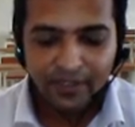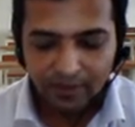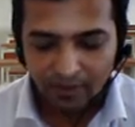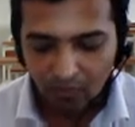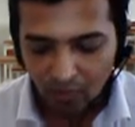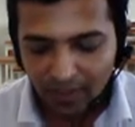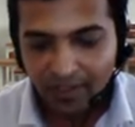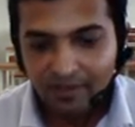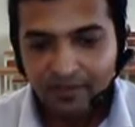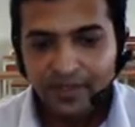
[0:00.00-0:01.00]
Now what are
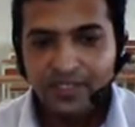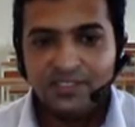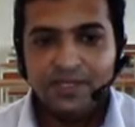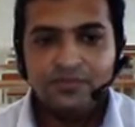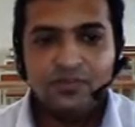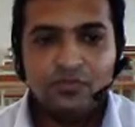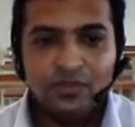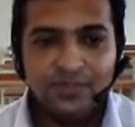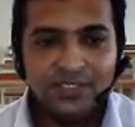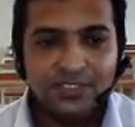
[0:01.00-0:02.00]
the various types of core
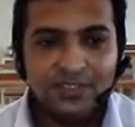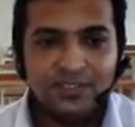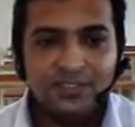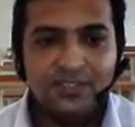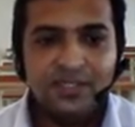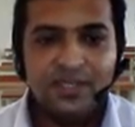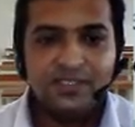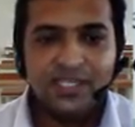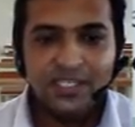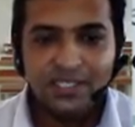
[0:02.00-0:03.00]
businesses? They are
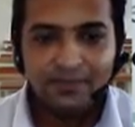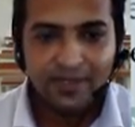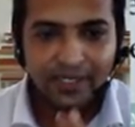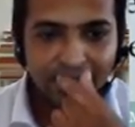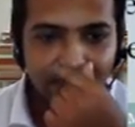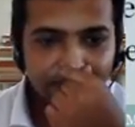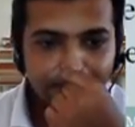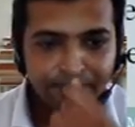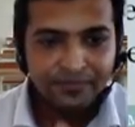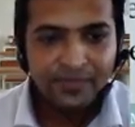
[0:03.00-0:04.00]
sales and marketing,
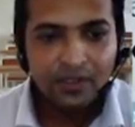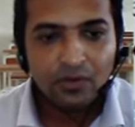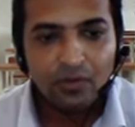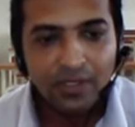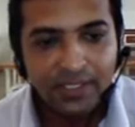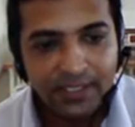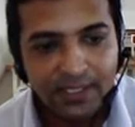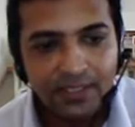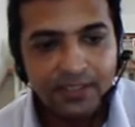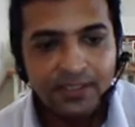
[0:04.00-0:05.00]
they are
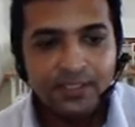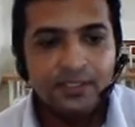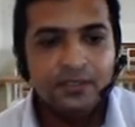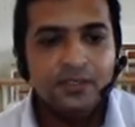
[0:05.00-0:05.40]
quality, they are